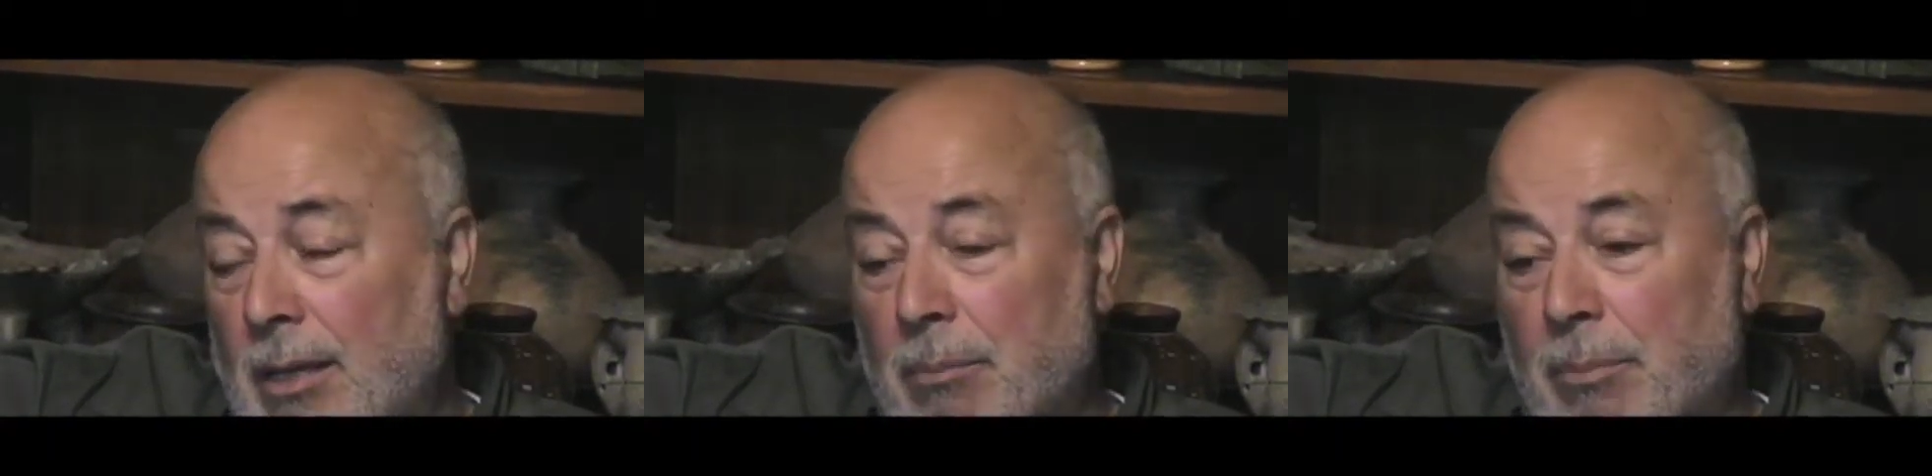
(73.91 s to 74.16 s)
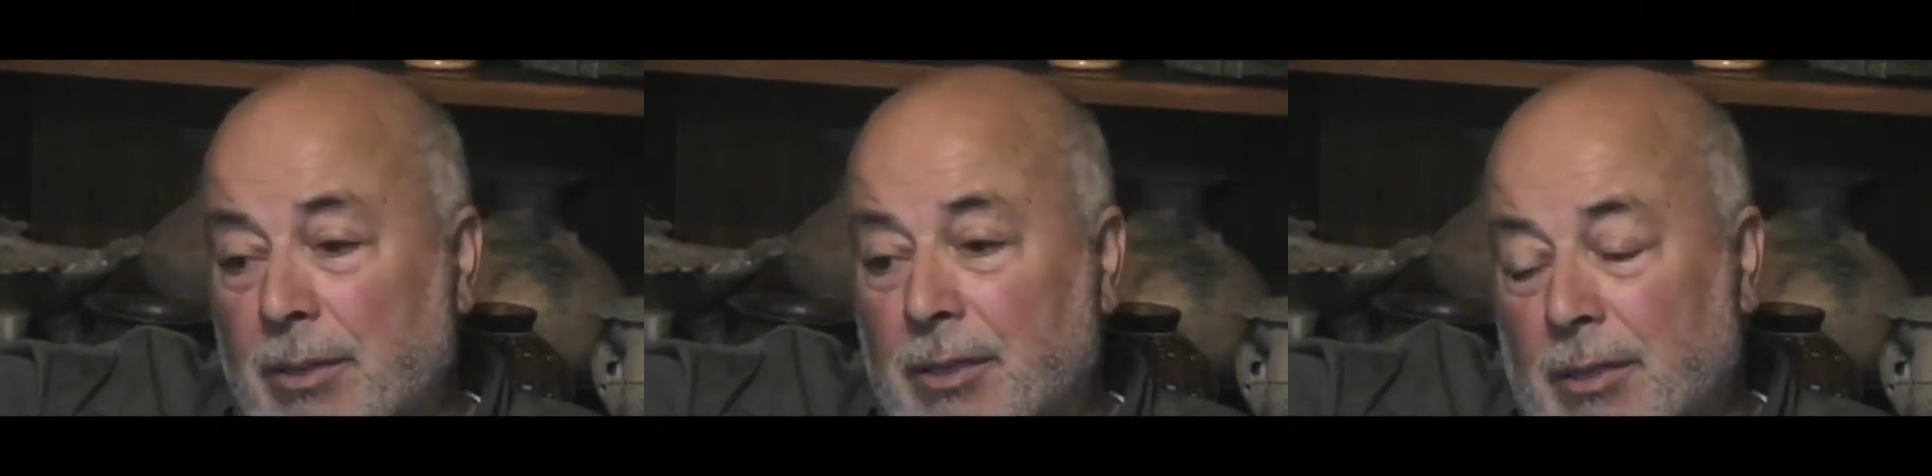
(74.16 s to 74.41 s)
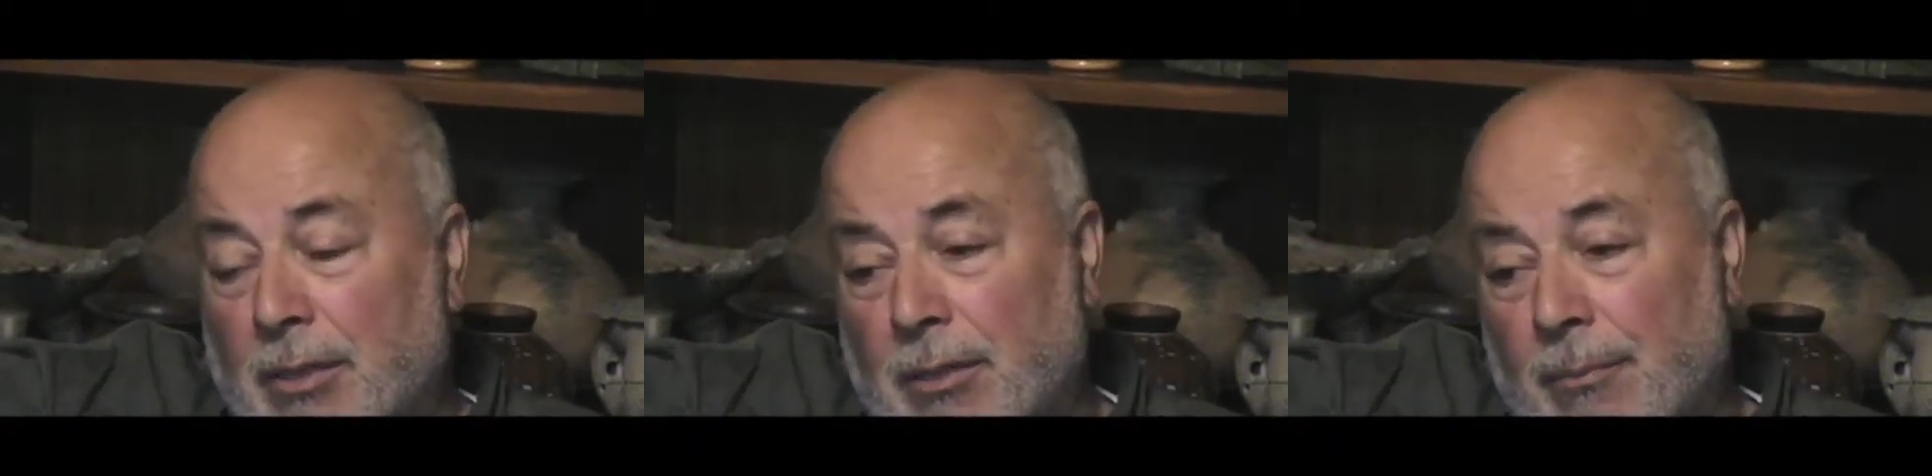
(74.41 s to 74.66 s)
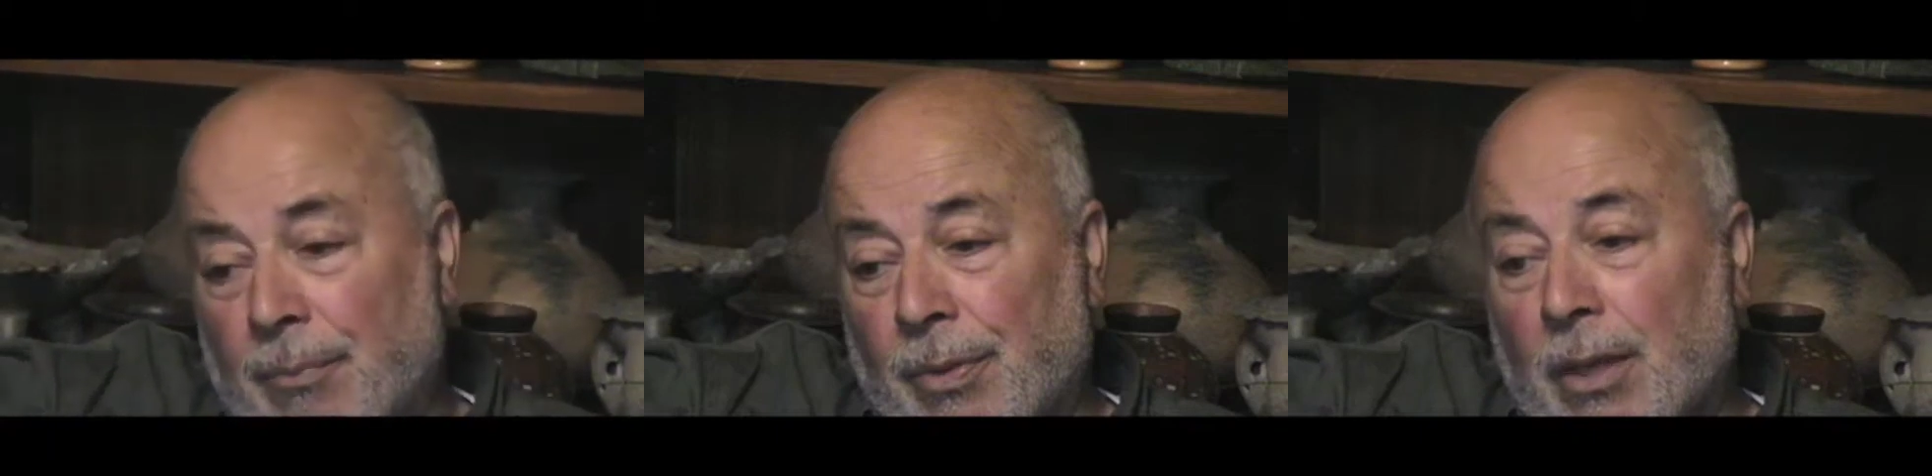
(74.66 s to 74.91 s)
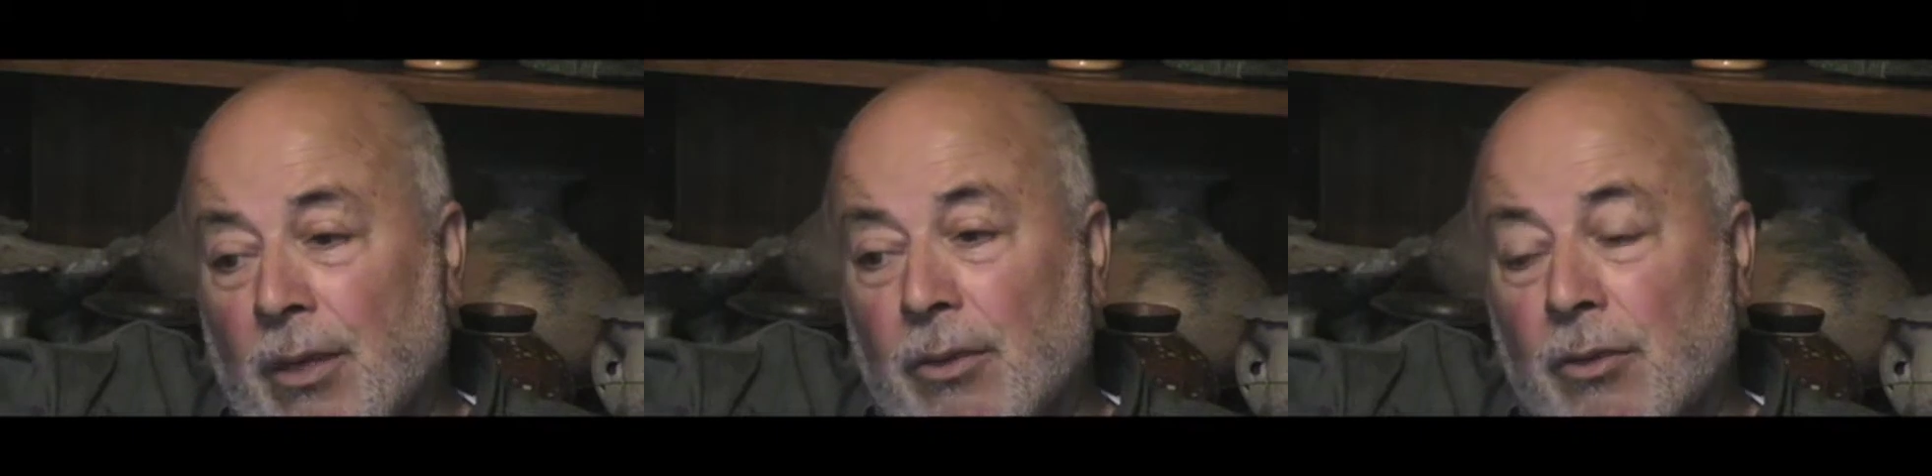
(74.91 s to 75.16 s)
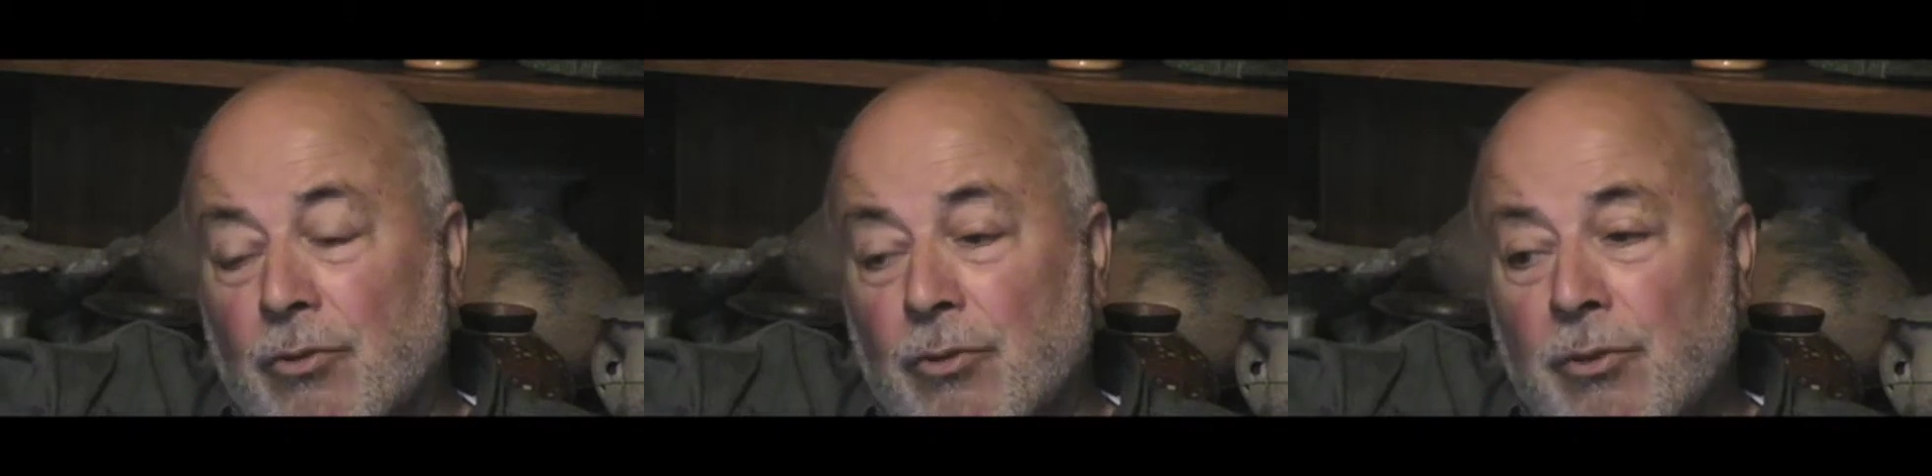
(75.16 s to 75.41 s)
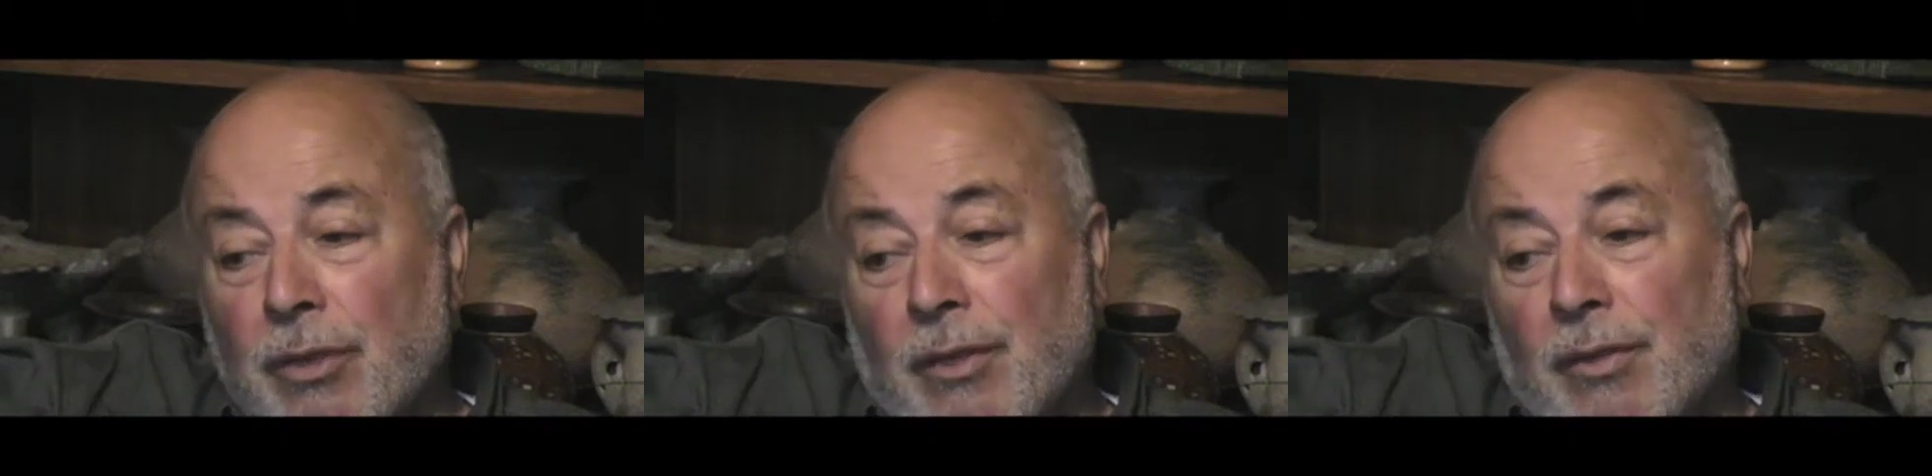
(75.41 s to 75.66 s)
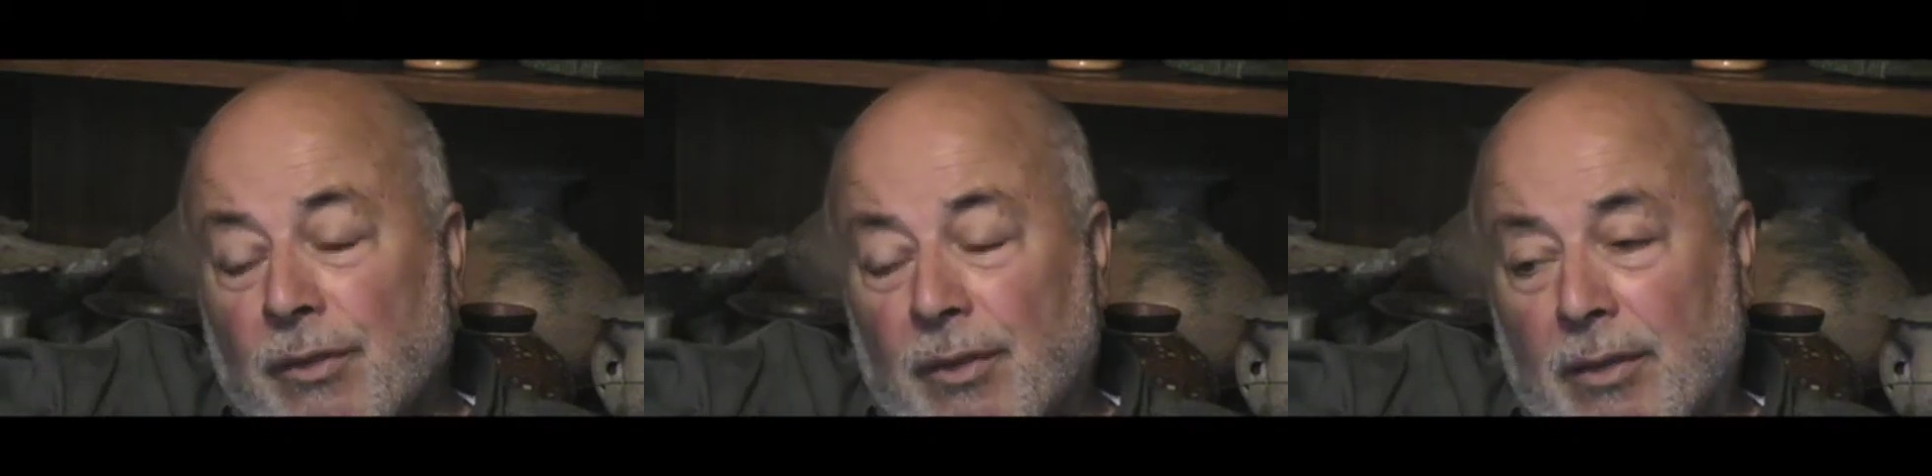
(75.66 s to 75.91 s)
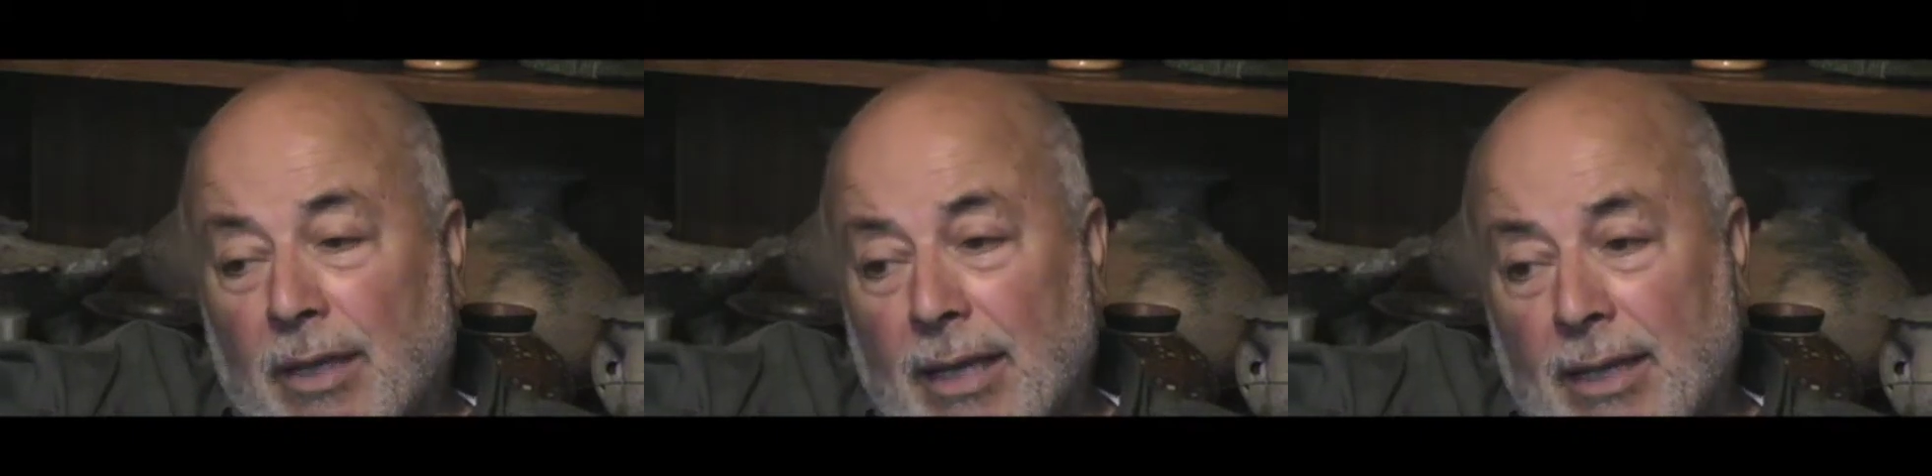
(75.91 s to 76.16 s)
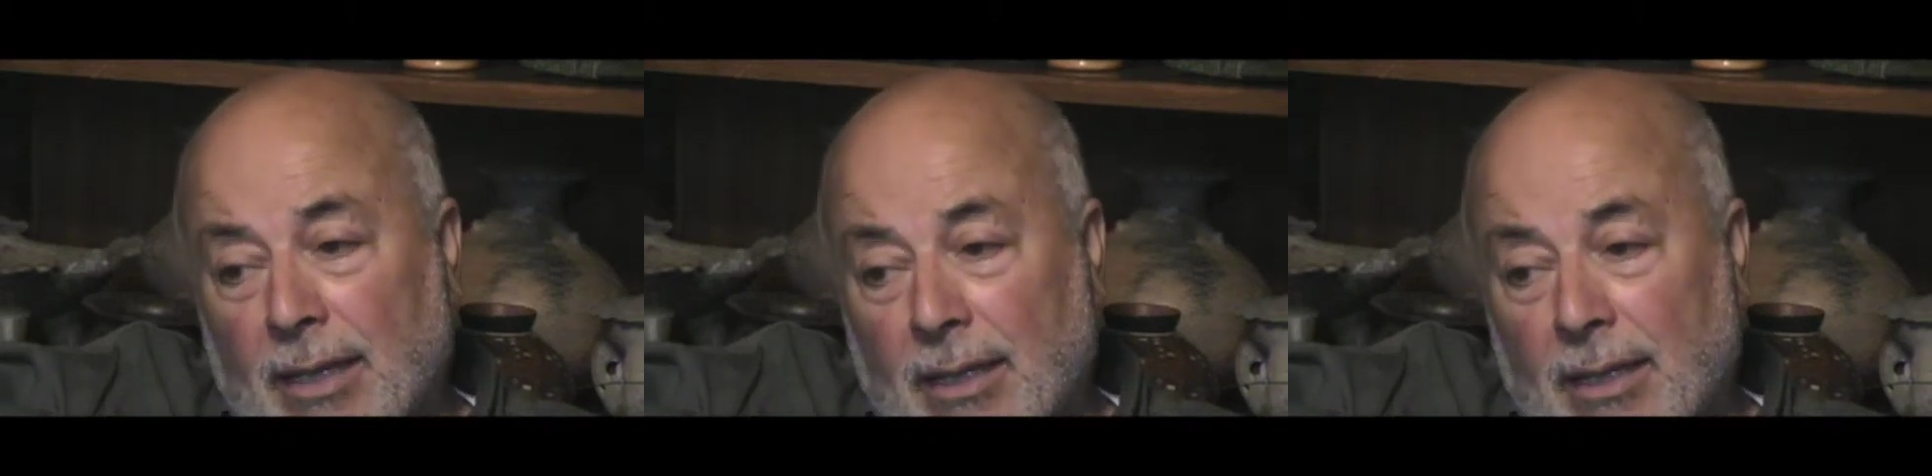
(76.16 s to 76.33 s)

But the truth is that I